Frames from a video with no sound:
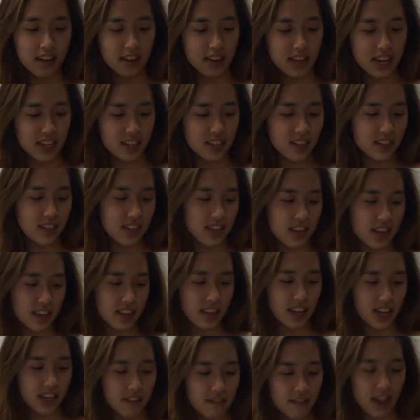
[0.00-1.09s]
They should see
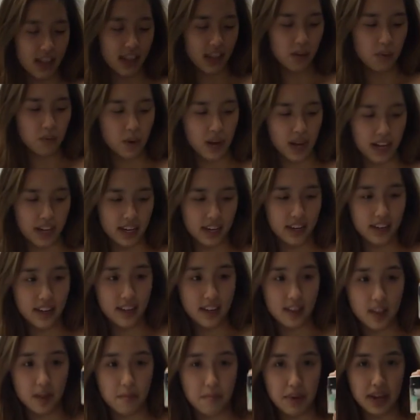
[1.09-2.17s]
that in vial 1,
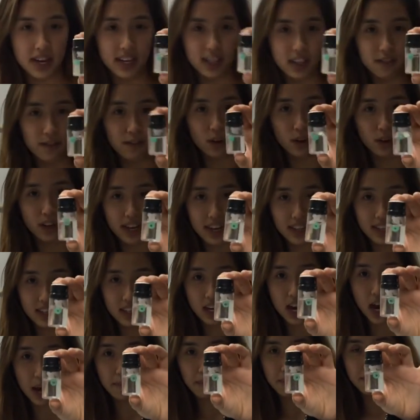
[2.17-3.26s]
the bead is floating at the
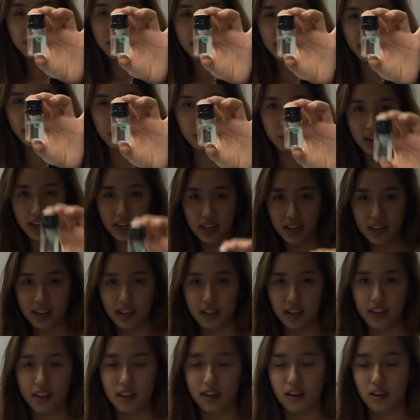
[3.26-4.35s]
top of the liquid,
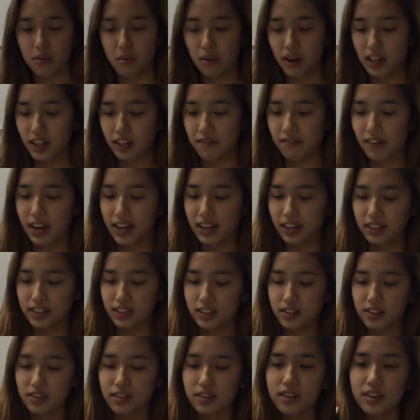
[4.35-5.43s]
while in vial
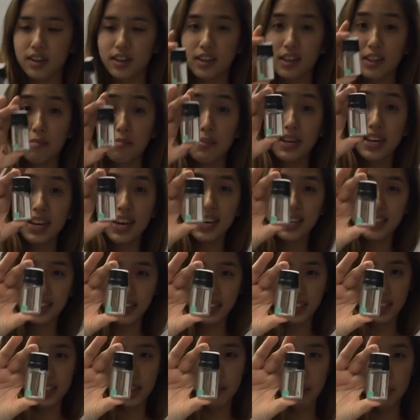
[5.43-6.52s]
2, the bead has sunk
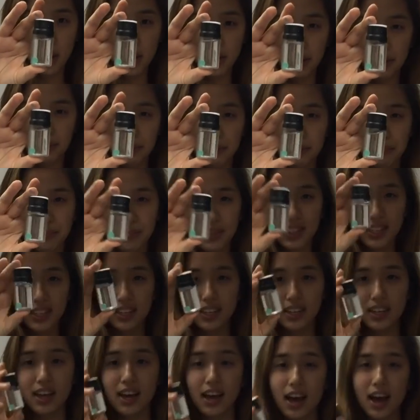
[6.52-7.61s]
to the bottom.
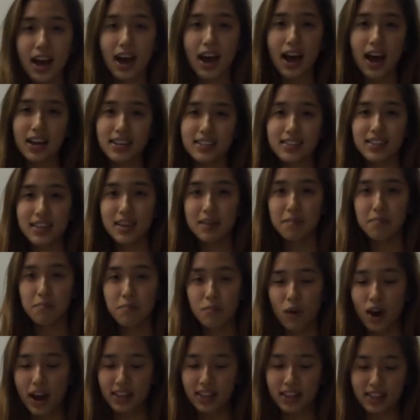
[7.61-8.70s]
Ask them
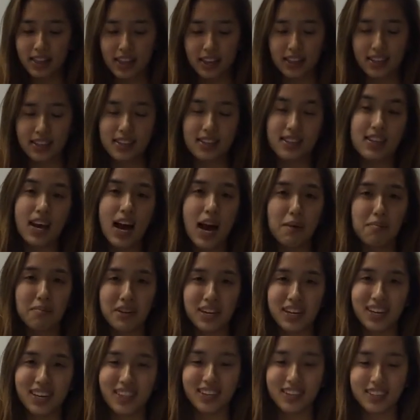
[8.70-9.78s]
why they think this is happening,
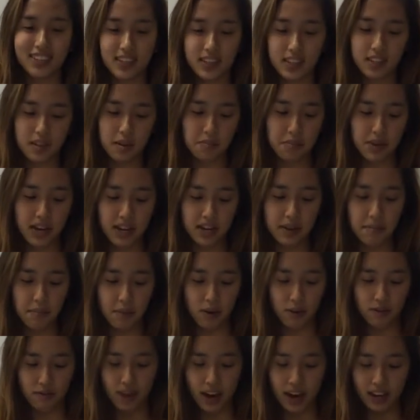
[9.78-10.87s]
since the bead in
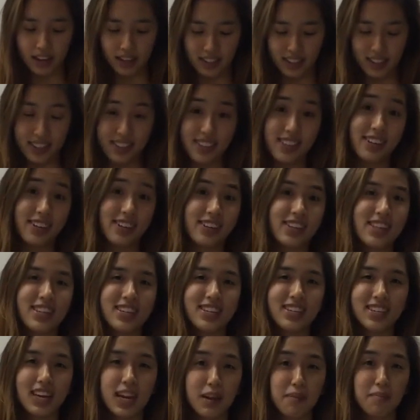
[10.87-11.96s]
both vials is clearly the
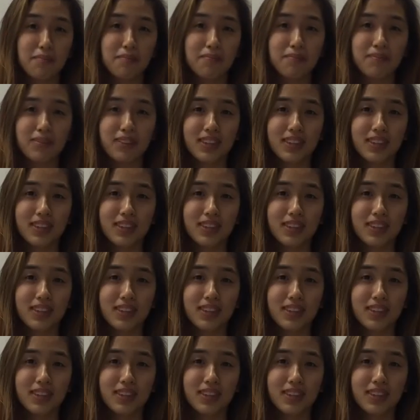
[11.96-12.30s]
same.